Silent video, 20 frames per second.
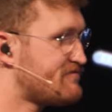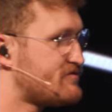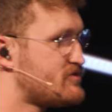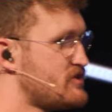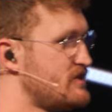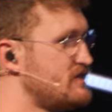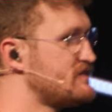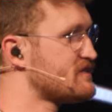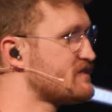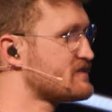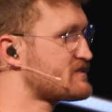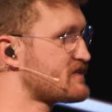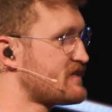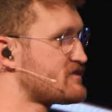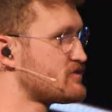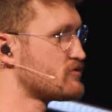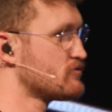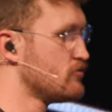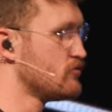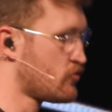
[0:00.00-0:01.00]
Jesus as
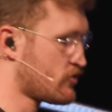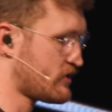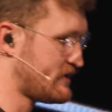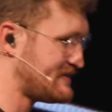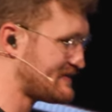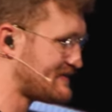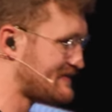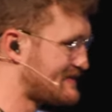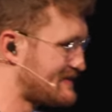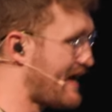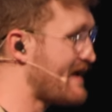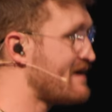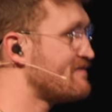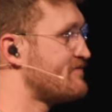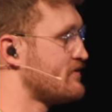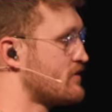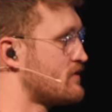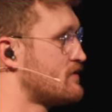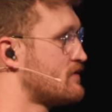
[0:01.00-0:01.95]
your Lord and Savior,